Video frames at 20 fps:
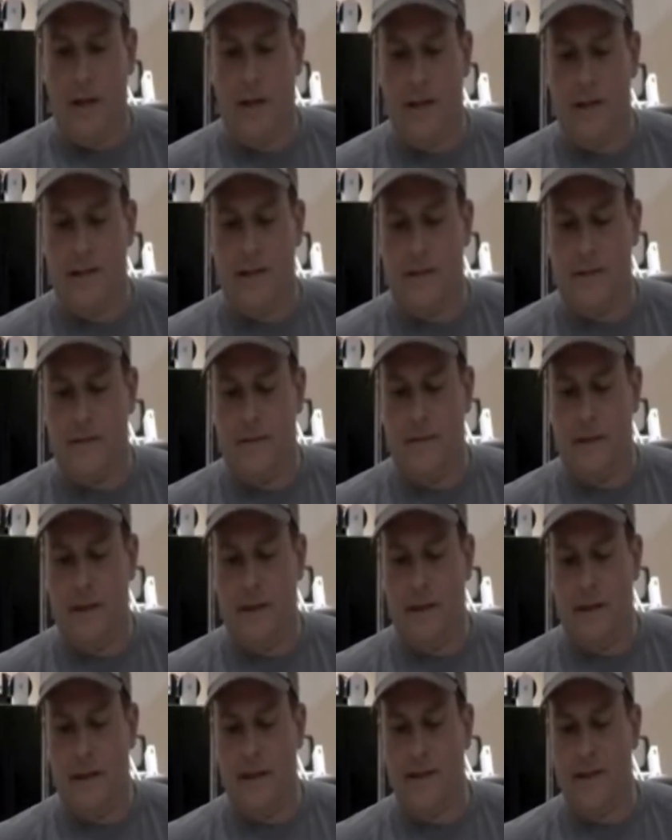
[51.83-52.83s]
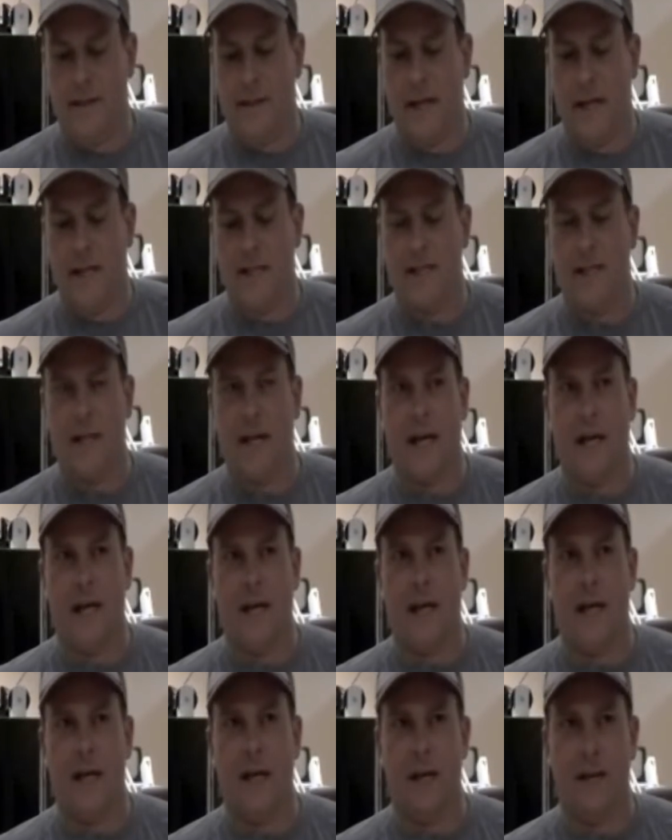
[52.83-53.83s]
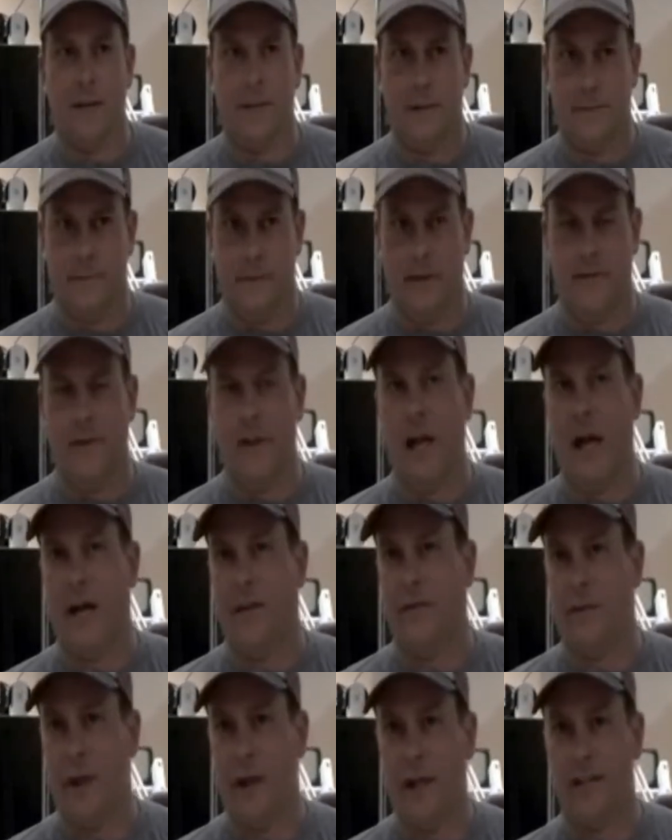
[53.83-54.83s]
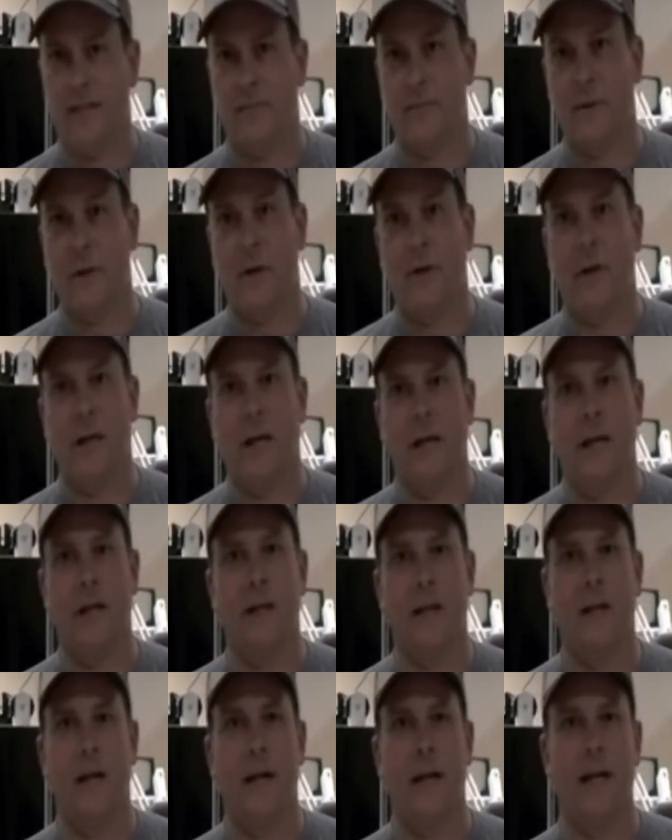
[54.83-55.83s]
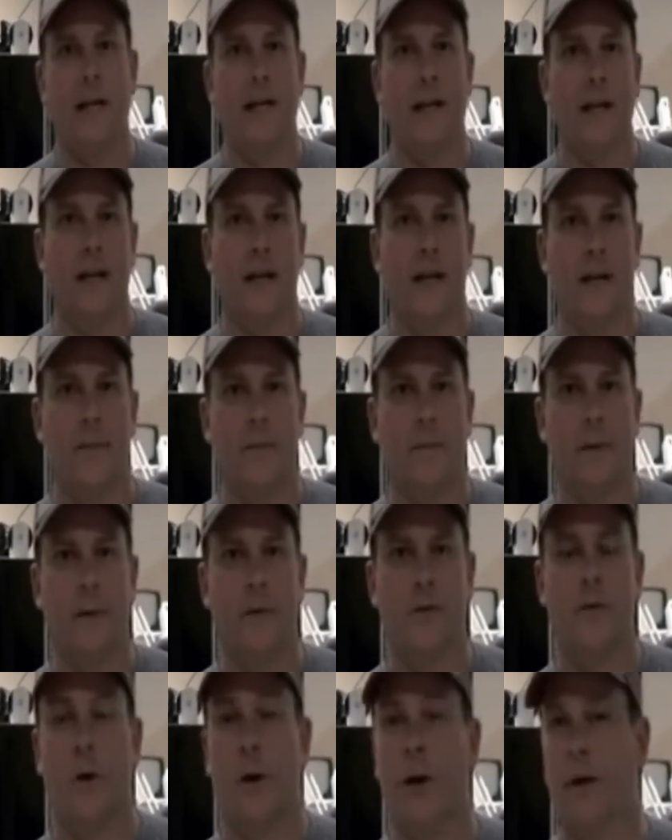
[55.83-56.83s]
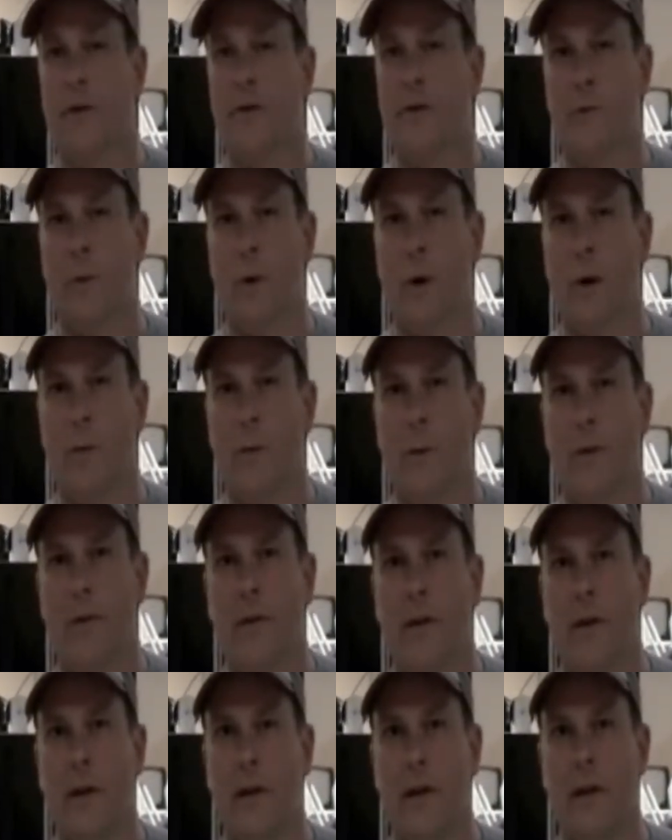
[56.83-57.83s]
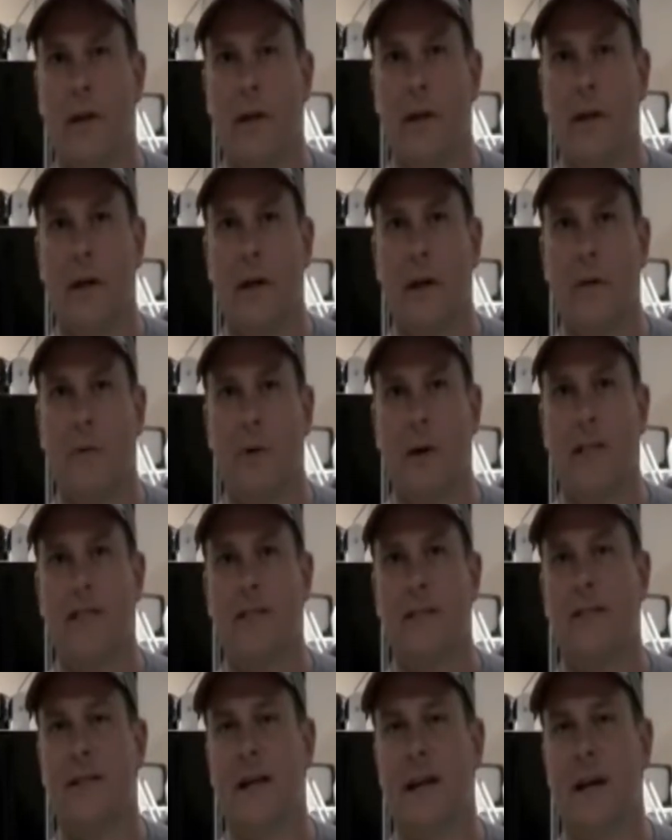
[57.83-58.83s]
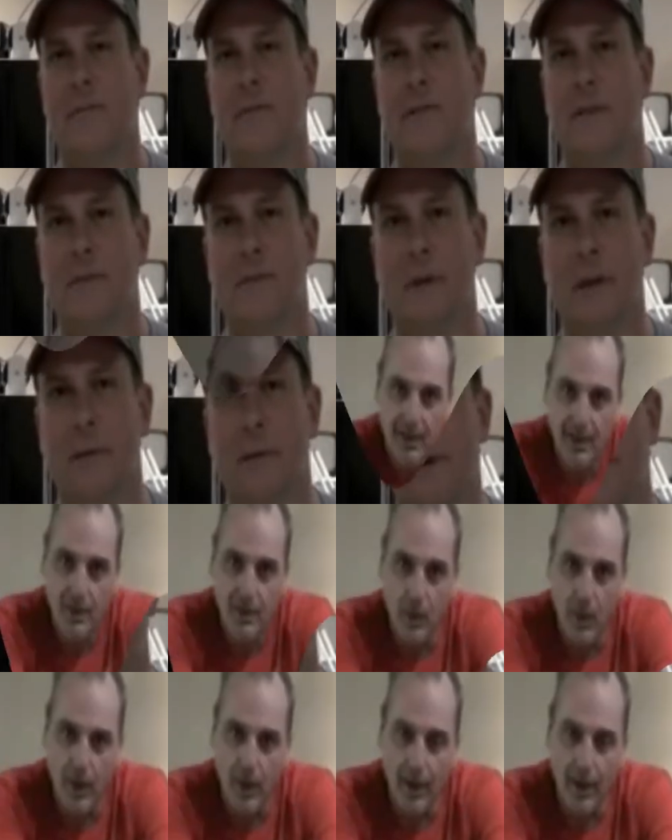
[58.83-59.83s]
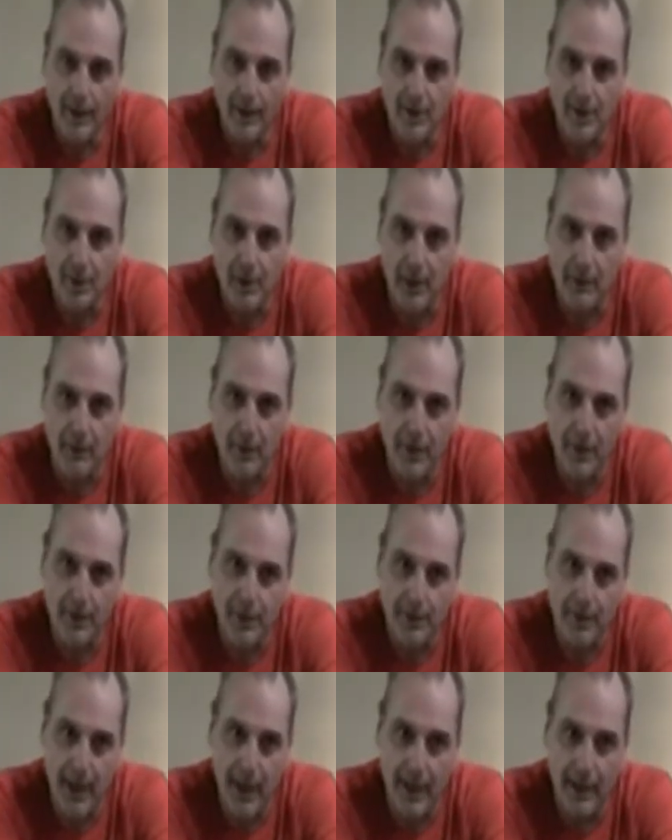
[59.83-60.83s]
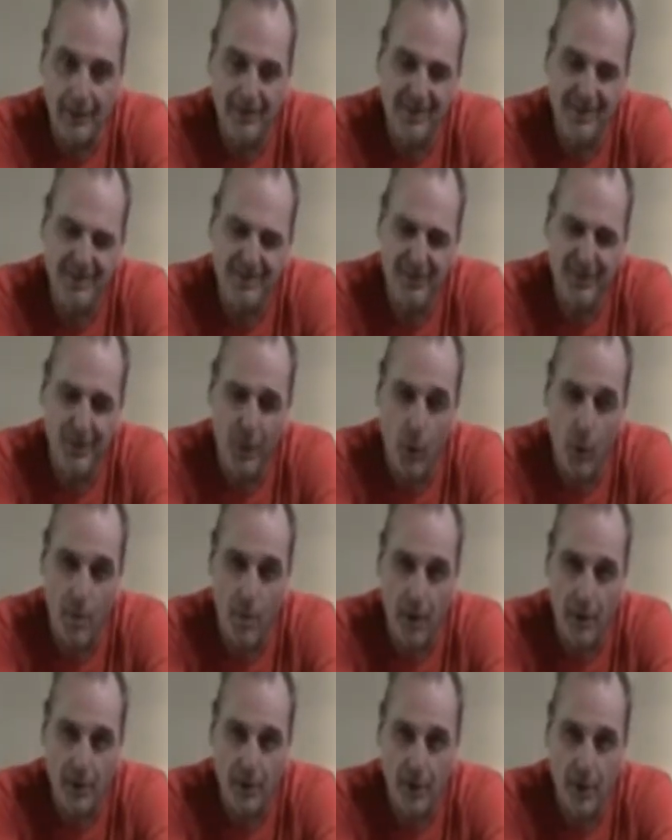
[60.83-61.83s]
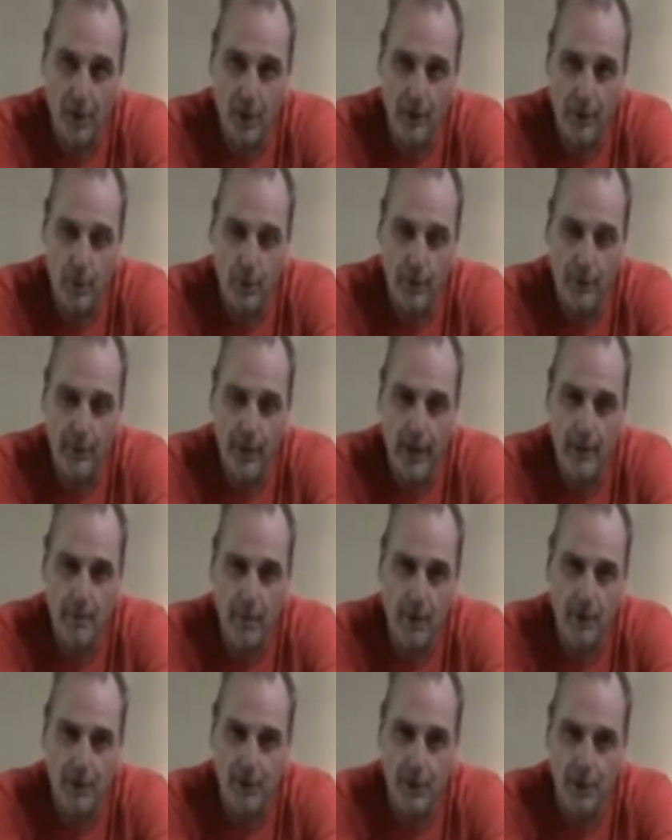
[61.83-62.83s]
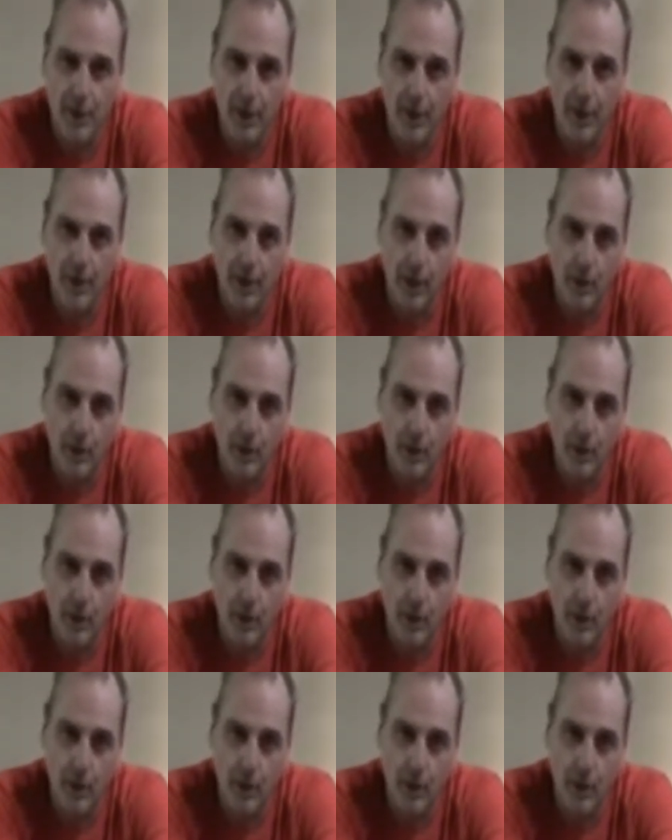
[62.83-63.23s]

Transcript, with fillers: It's nice that they have a lot of flexibility, and your trainers will work with you and arrange the time for me. Discovered this about 4 or 5 months ago.